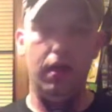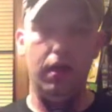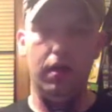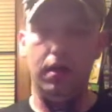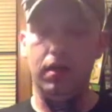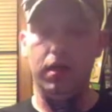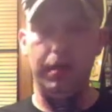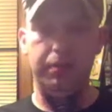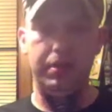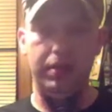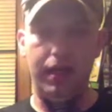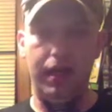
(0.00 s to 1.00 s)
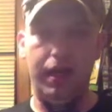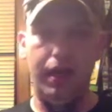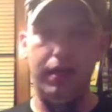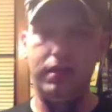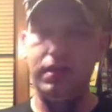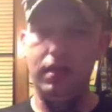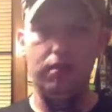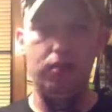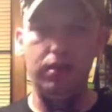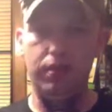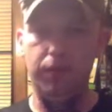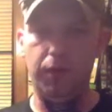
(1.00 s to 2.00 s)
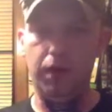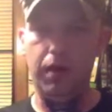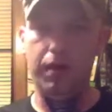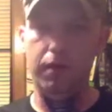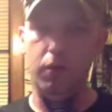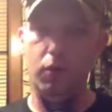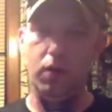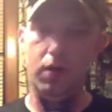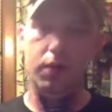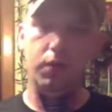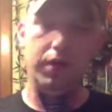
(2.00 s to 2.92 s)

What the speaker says: or clips and accessories for it were